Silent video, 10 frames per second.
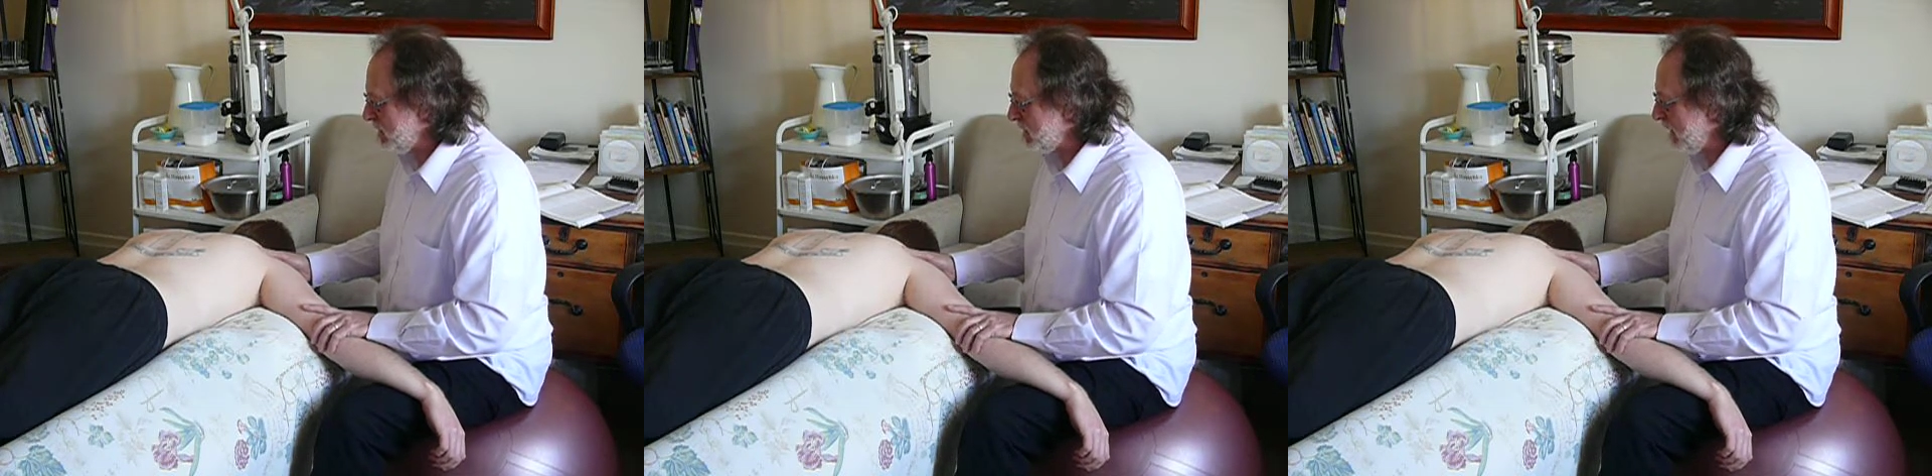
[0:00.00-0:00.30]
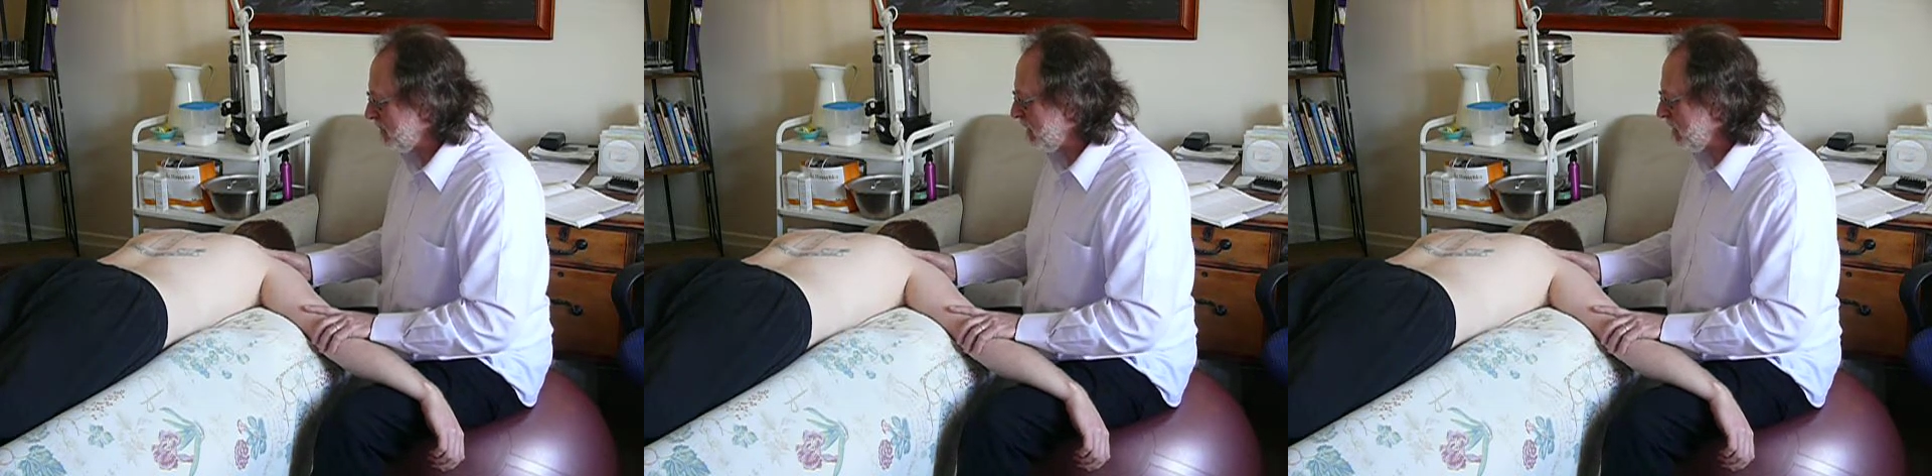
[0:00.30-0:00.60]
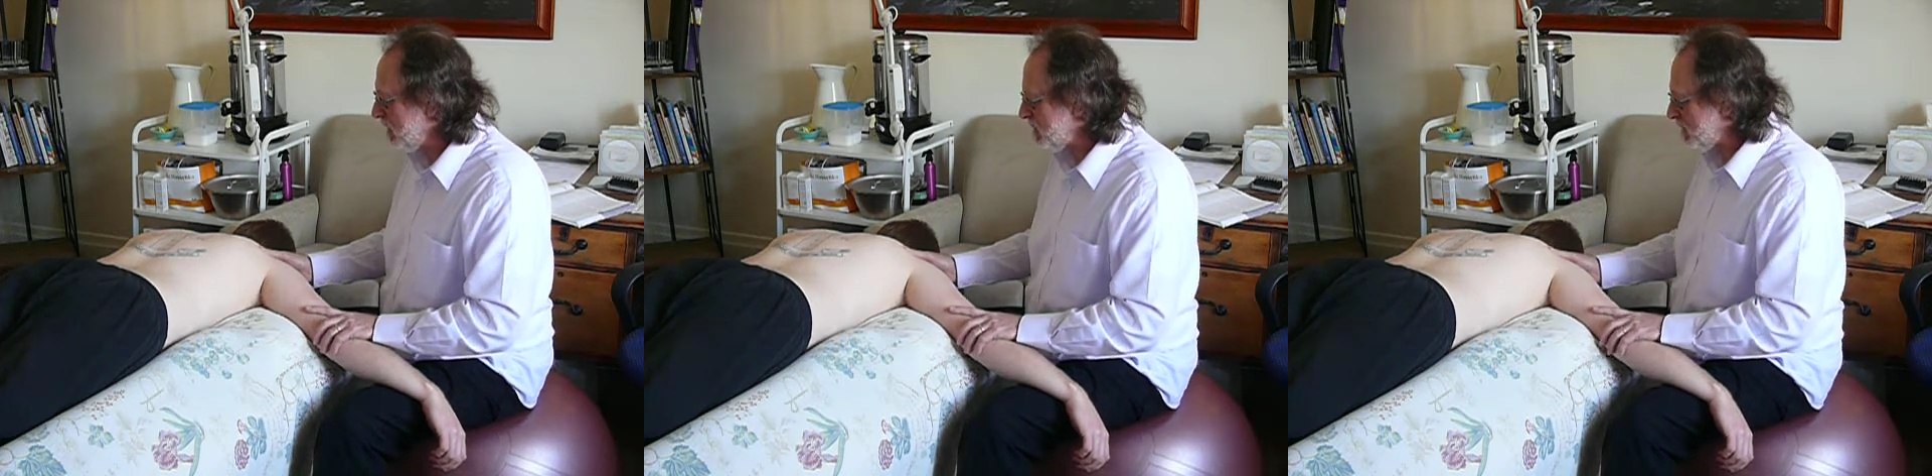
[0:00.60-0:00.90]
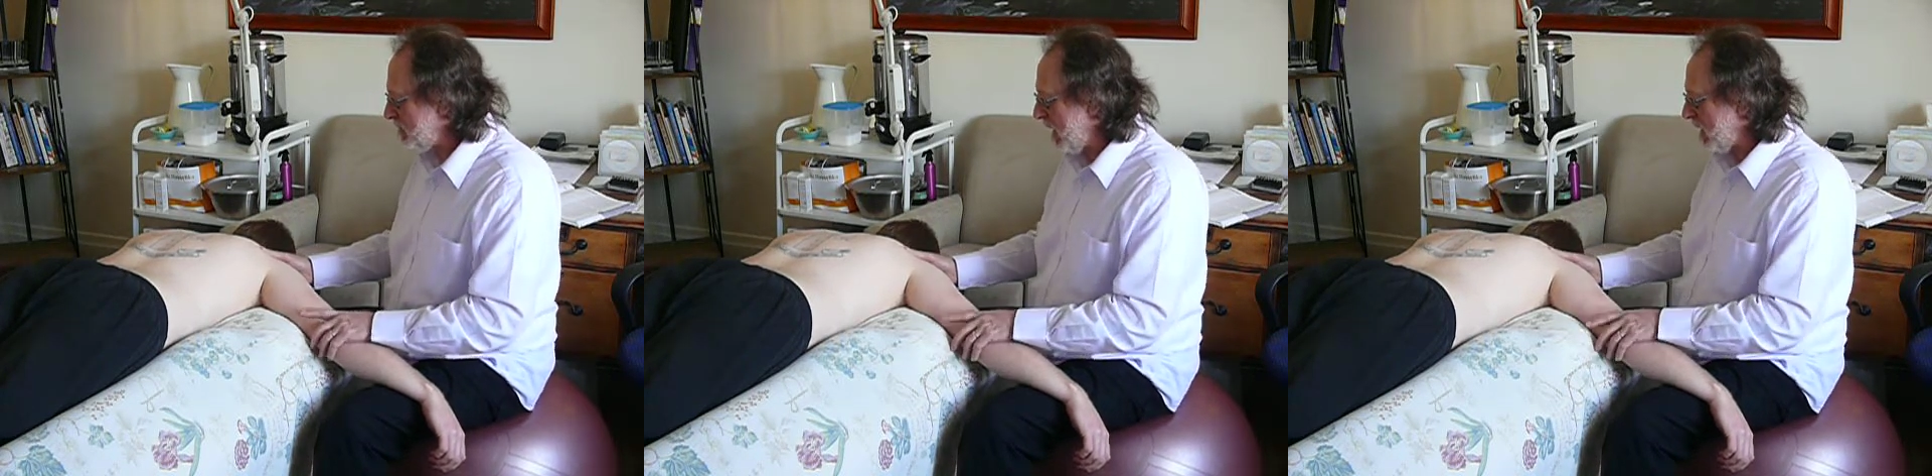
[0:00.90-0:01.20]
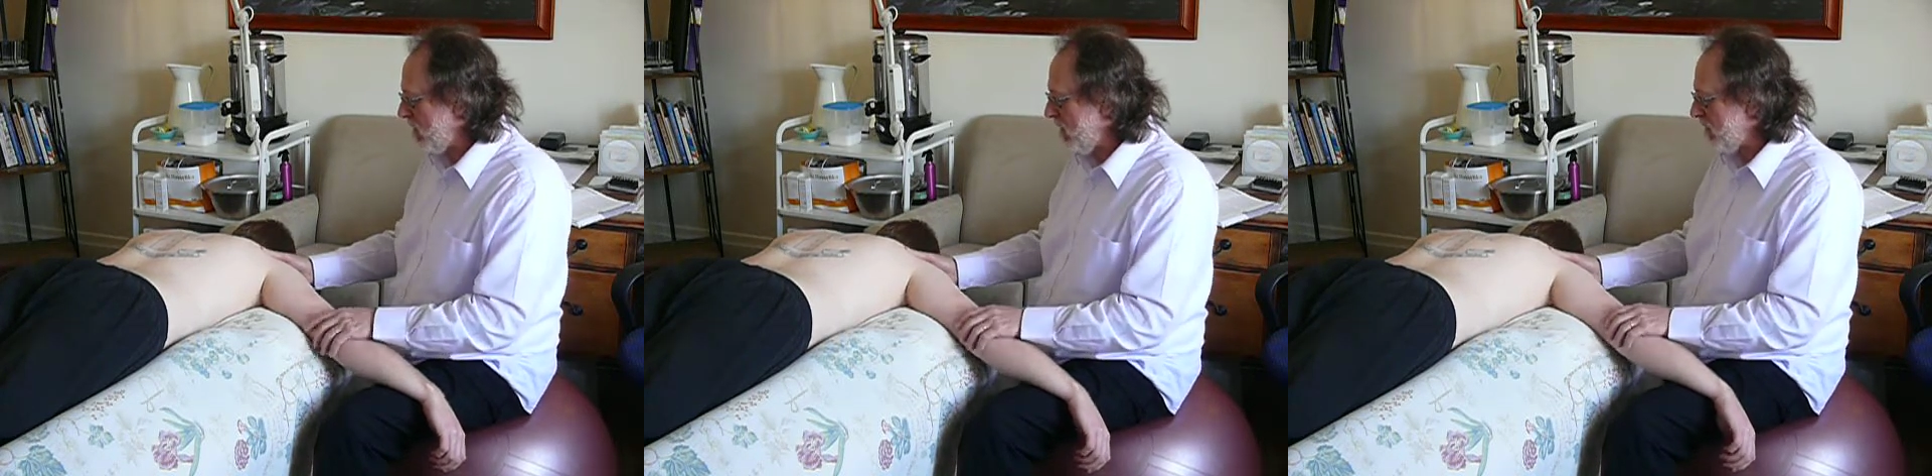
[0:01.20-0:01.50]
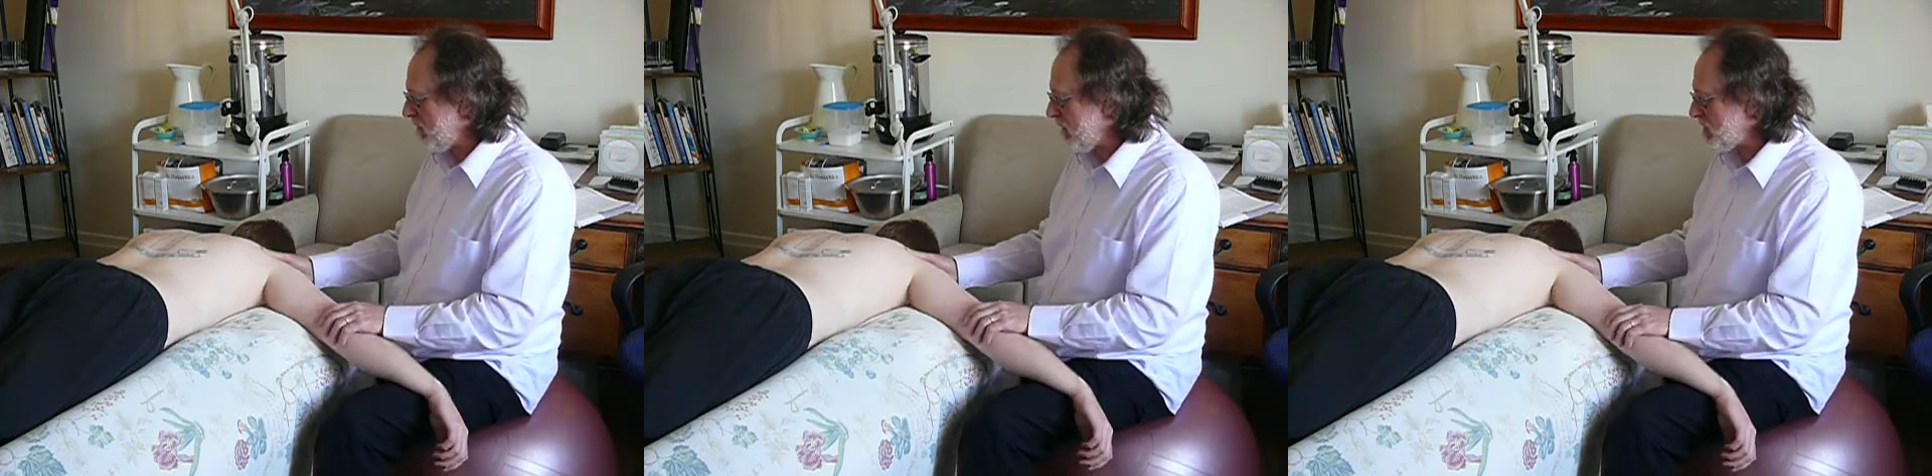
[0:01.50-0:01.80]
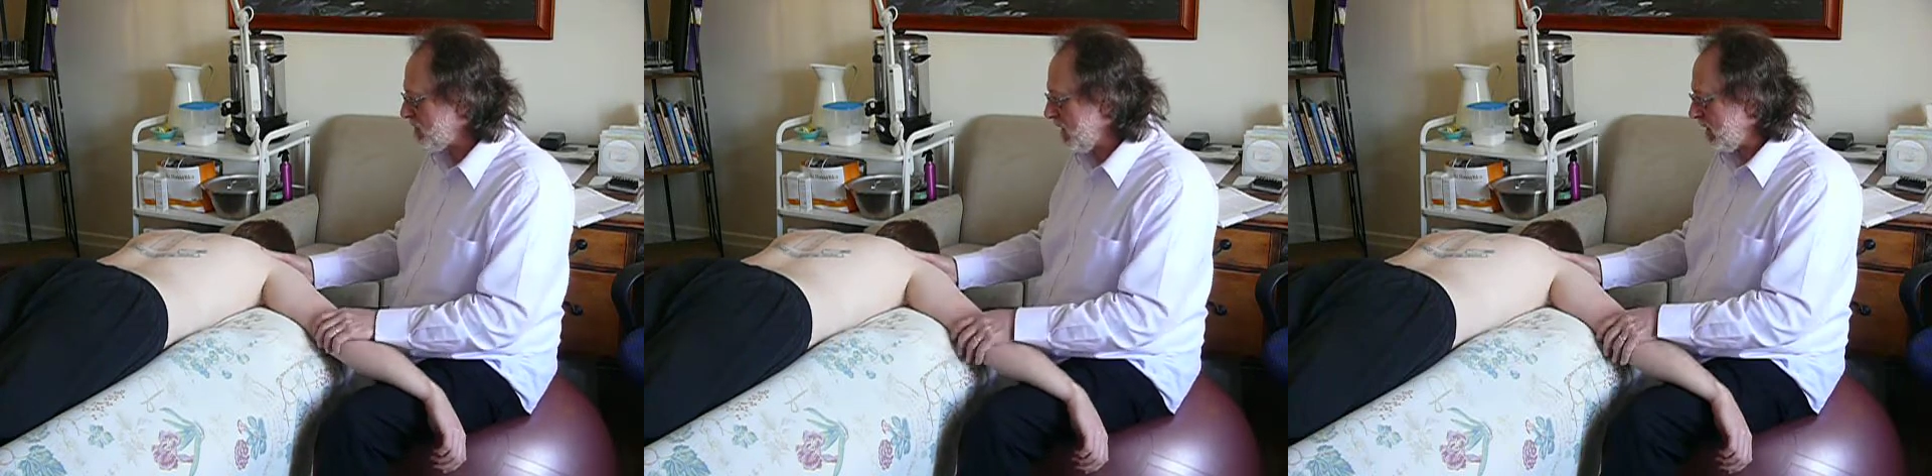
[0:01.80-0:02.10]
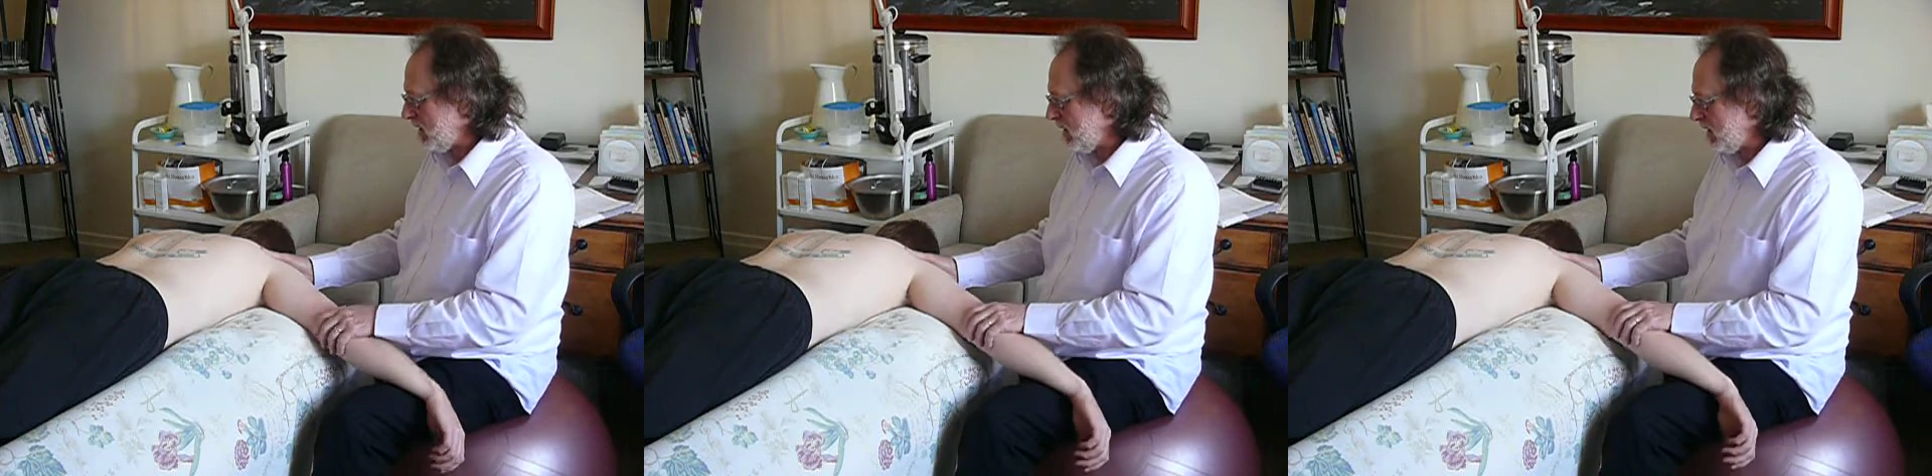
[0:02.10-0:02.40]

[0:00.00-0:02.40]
I'm going to even just back off and check it.